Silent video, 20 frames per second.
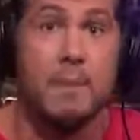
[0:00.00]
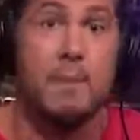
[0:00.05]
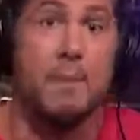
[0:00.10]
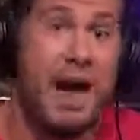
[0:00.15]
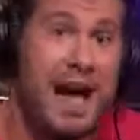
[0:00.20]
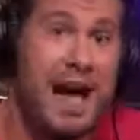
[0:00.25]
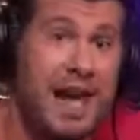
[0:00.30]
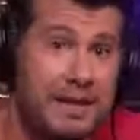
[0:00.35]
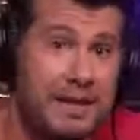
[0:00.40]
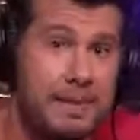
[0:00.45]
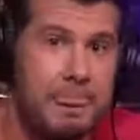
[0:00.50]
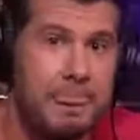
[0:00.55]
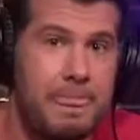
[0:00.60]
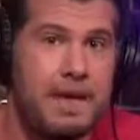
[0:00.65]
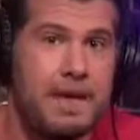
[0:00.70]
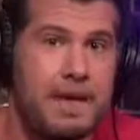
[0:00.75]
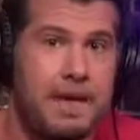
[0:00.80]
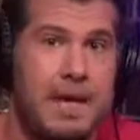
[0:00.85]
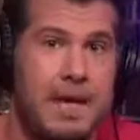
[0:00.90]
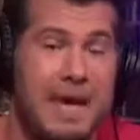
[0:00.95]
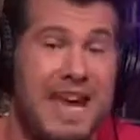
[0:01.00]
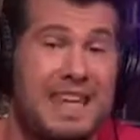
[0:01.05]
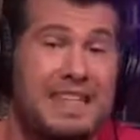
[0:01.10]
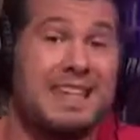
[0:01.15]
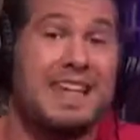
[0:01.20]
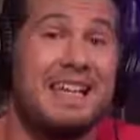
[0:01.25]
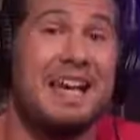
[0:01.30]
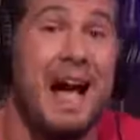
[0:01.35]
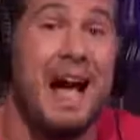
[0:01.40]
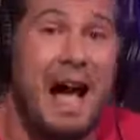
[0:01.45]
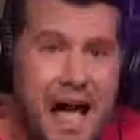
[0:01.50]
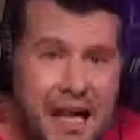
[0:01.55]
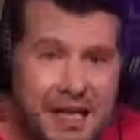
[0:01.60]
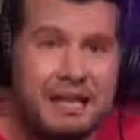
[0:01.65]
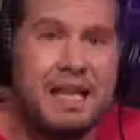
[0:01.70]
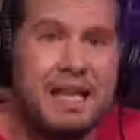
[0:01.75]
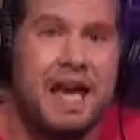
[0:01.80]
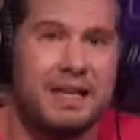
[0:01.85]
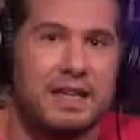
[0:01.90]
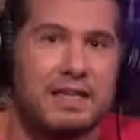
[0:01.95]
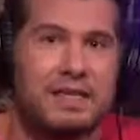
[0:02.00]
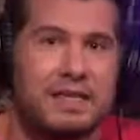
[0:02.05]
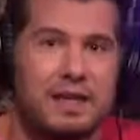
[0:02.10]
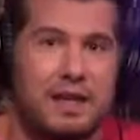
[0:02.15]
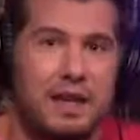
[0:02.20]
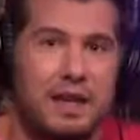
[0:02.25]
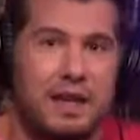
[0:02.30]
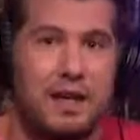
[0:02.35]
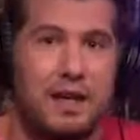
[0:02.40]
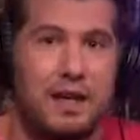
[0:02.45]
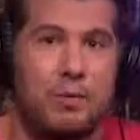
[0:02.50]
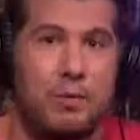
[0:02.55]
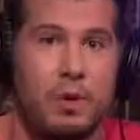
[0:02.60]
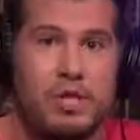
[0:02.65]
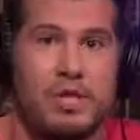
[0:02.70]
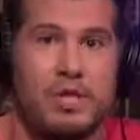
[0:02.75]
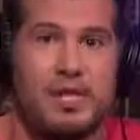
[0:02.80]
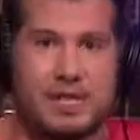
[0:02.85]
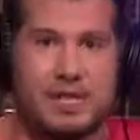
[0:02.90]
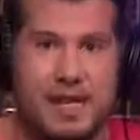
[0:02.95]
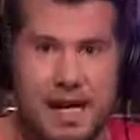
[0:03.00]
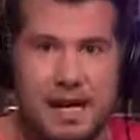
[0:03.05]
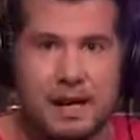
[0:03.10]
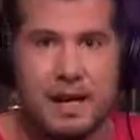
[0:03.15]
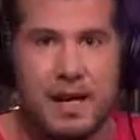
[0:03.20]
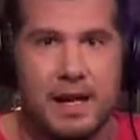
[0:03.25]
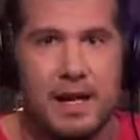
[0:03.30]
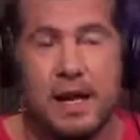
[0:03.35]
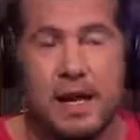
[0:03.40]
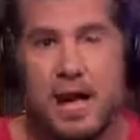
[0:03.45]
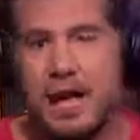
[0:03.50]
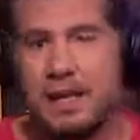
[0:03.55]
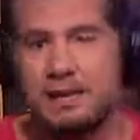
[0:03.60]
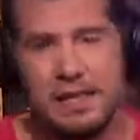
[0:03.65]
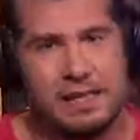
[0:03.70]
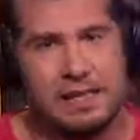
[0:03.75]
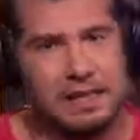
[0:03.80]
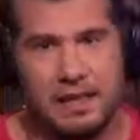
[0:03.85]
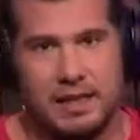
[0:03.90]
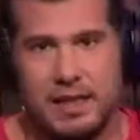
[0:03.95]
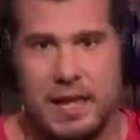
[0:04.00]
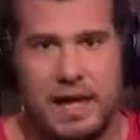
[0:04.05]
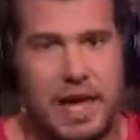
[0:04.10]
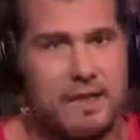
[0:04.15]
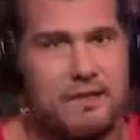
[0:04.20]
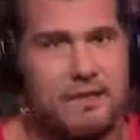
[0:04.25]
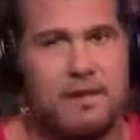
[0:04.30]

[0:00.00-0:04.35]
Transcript: But in the context in which he said it, listen,